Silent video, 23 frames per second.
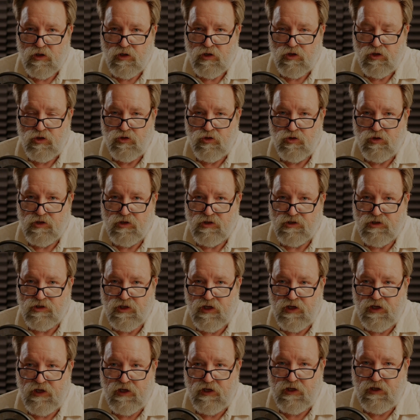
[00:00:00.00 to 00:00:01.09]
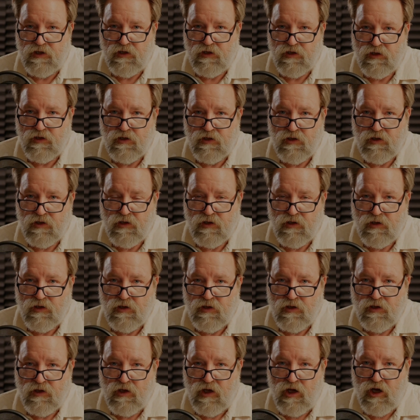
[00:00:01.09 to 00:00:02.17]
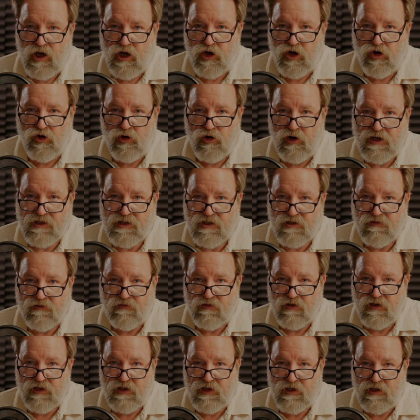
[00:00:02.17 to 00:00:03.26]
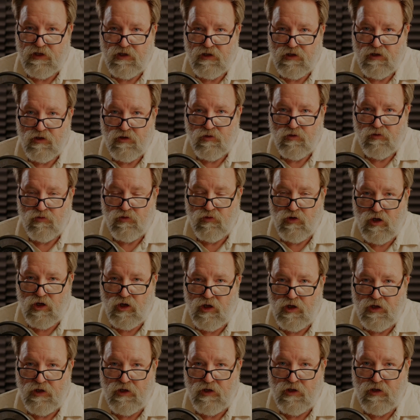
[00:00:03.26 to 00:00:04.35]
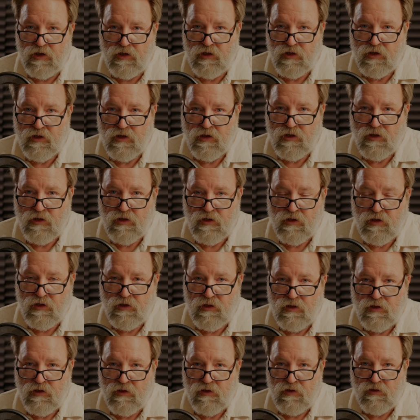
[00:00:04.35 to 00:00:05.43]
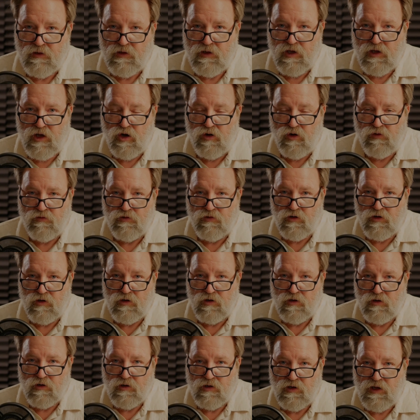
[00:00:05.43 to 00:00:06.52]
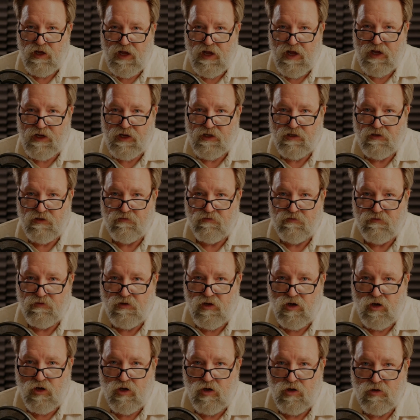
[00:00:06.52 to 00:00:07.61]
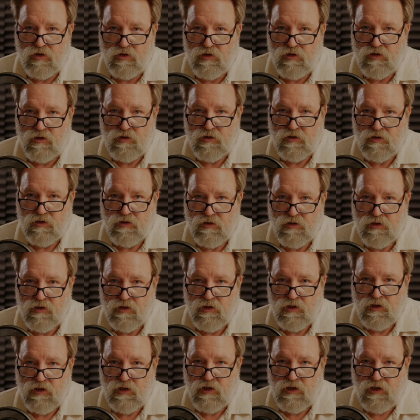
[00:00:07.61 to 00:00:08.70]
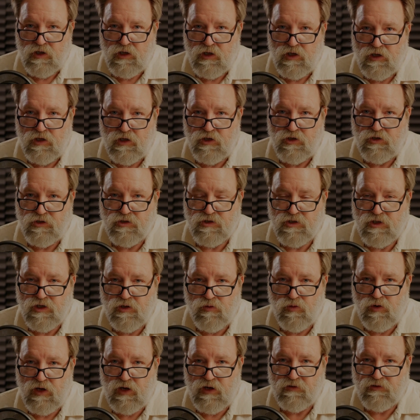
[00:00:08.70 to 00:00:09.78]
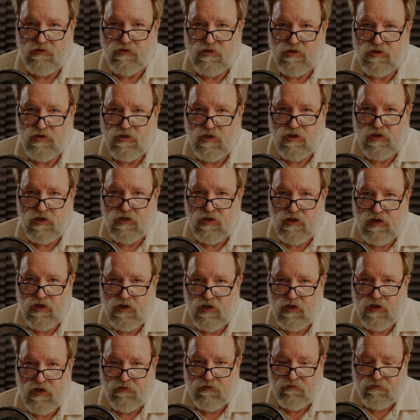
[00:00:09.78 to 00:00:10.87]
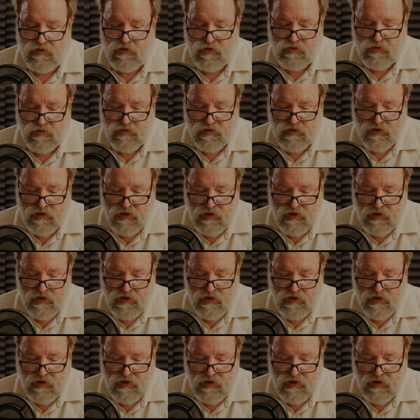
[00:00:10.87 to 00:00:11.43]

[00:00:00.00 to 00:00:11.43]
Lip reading: you can say aggressively run the overactive dog. And do you see what I just done there? I've used